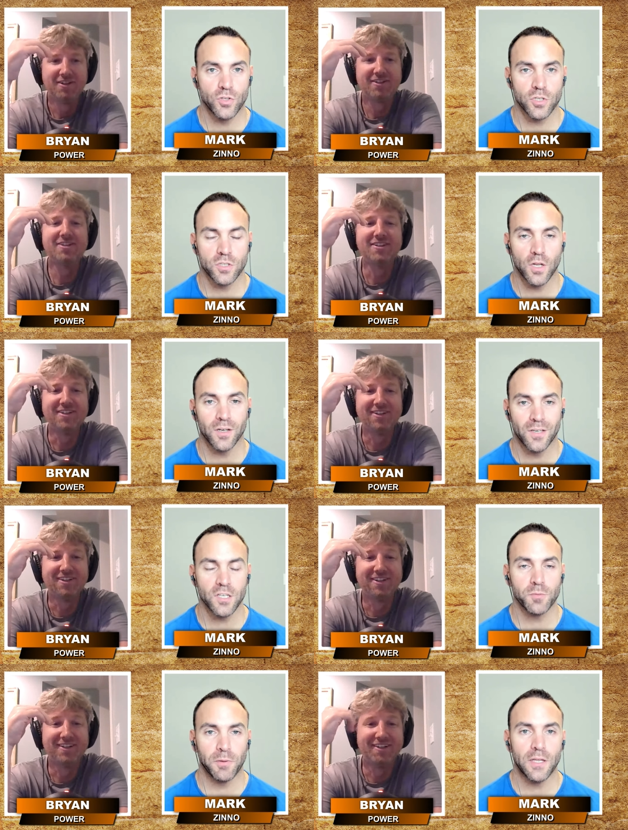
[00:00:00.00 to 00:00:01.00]
Speaker 1: just
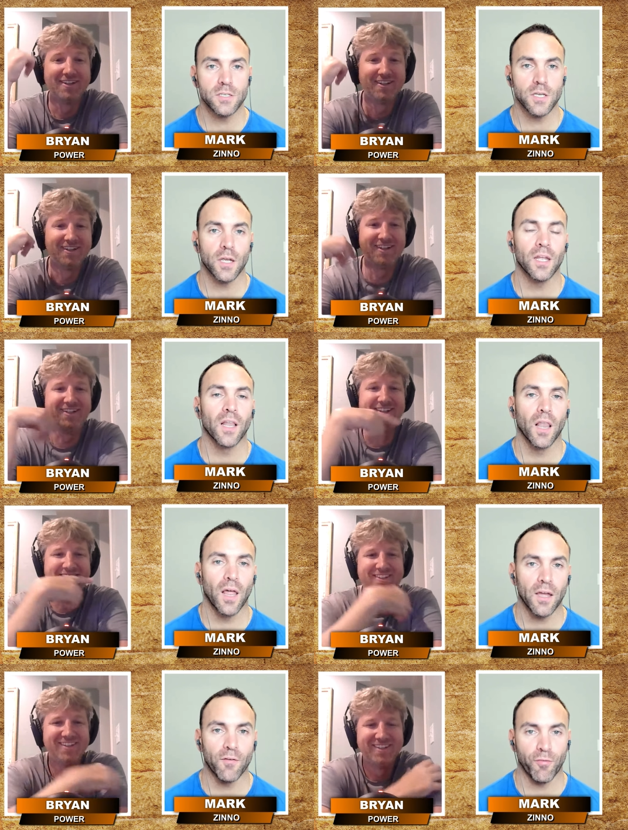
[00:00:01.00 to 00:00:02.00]
displeasing in
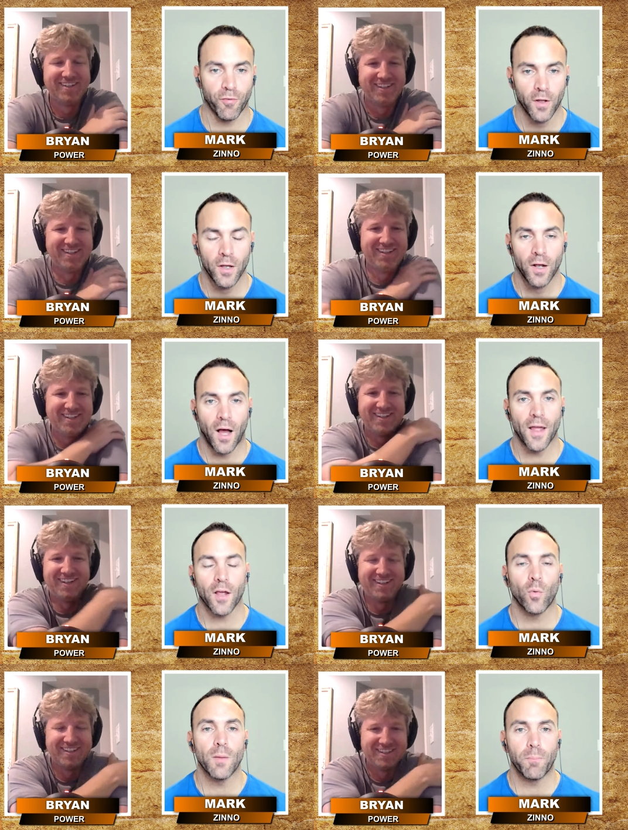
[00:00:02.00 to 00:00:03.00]
life. I
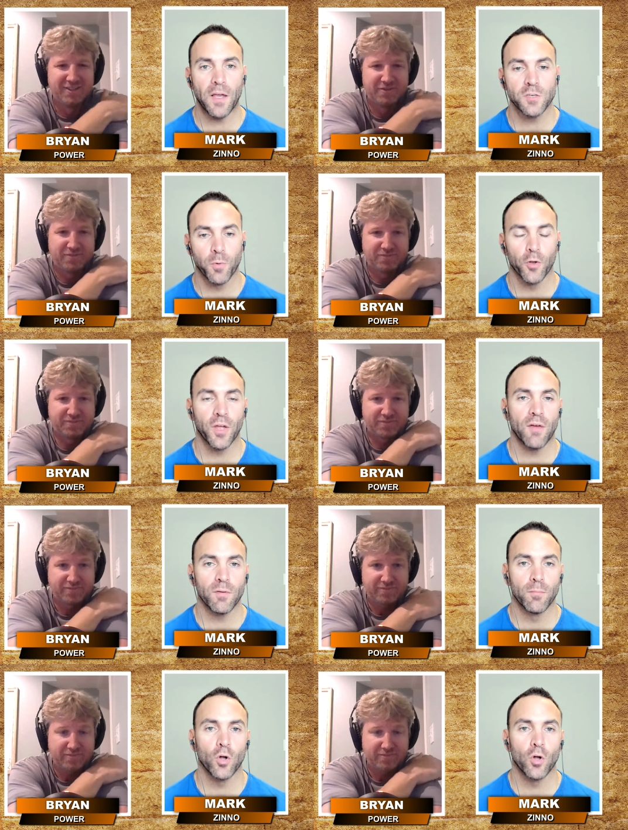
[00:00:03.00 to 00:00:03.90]
equate baseball to having